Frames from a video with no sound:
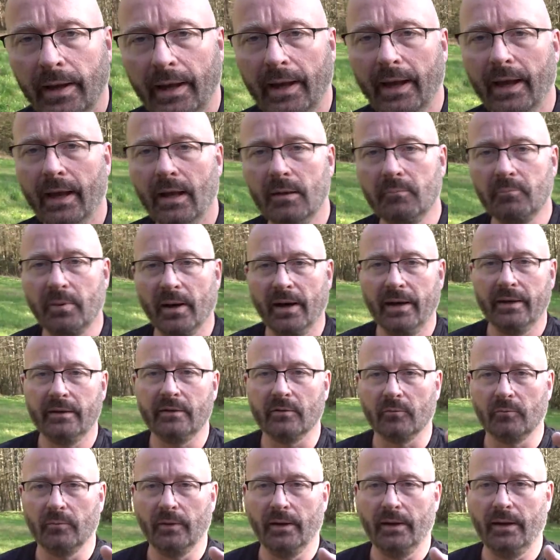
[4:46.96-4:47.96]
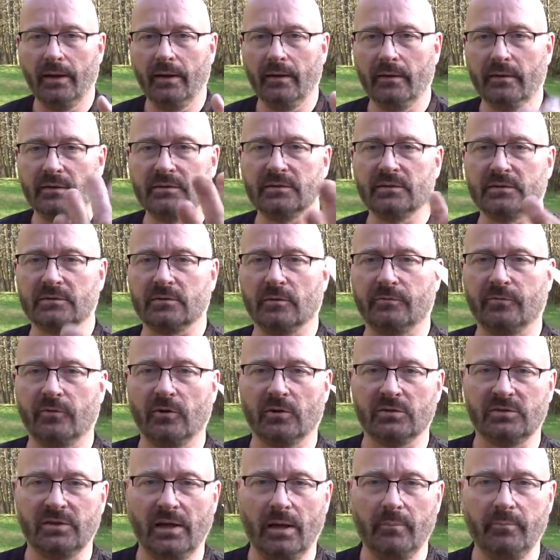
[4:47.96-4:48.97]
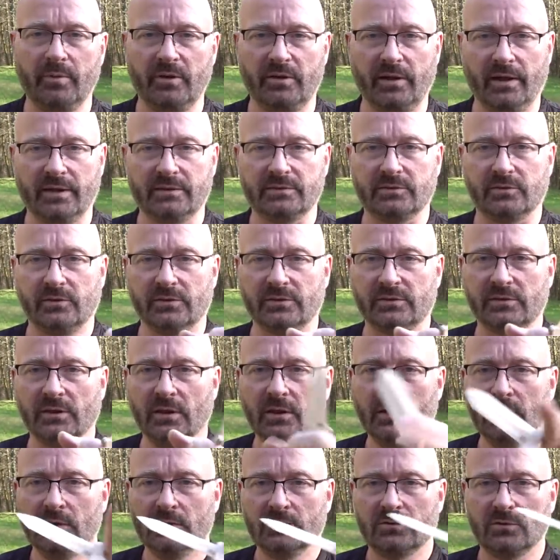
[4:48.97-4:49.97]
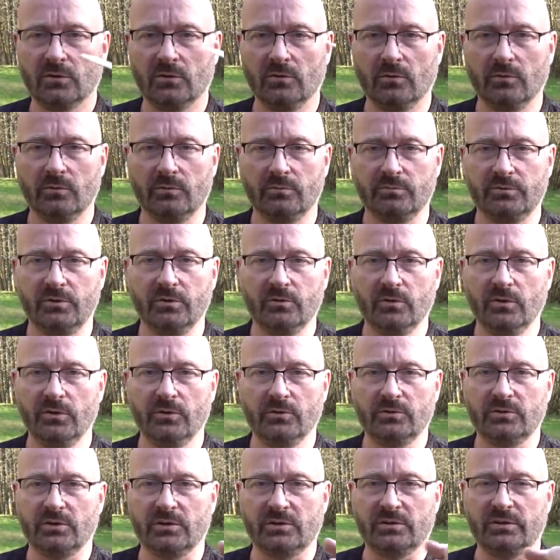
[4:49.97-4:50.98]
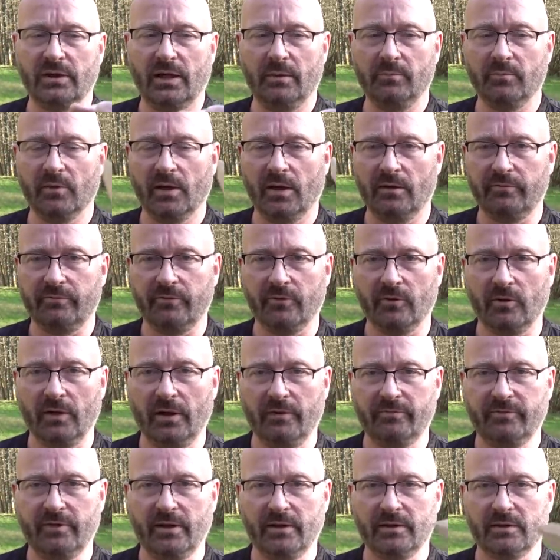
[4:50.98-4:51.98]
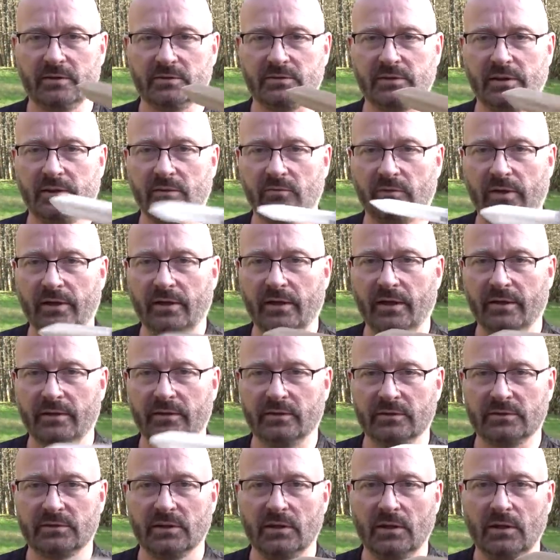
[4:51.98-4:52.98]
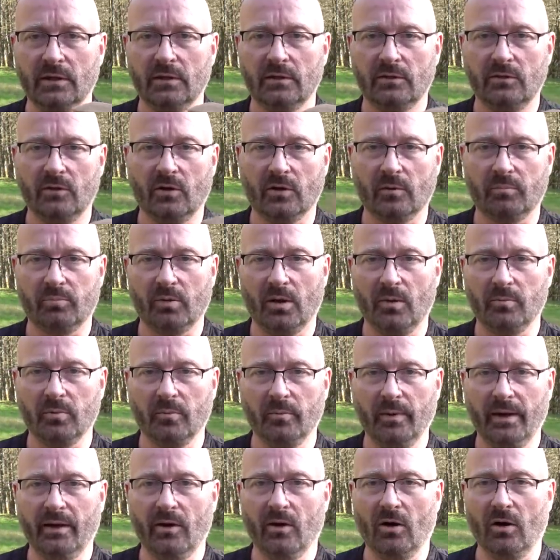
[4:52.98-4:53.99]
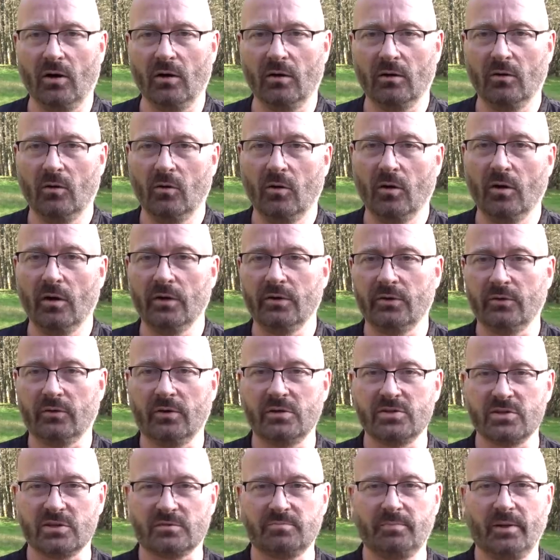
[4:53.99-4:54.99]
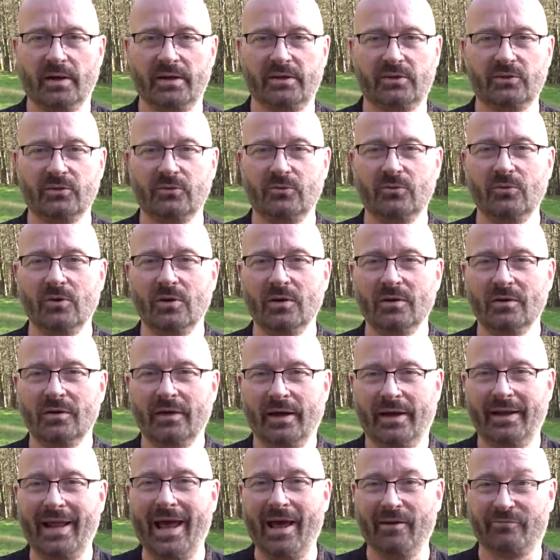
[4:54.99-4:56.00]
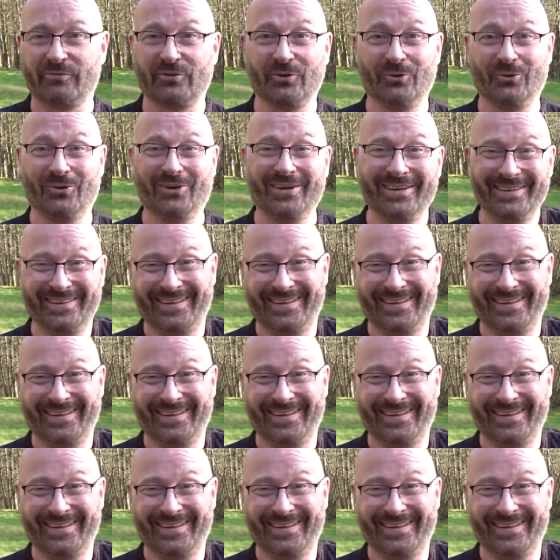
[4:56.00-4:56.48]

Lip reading: And by the way, this is of course ambidextrous, so you can use the same knife for left-handers and right-handers. Not a problem at all. Or you can just buy two and have two.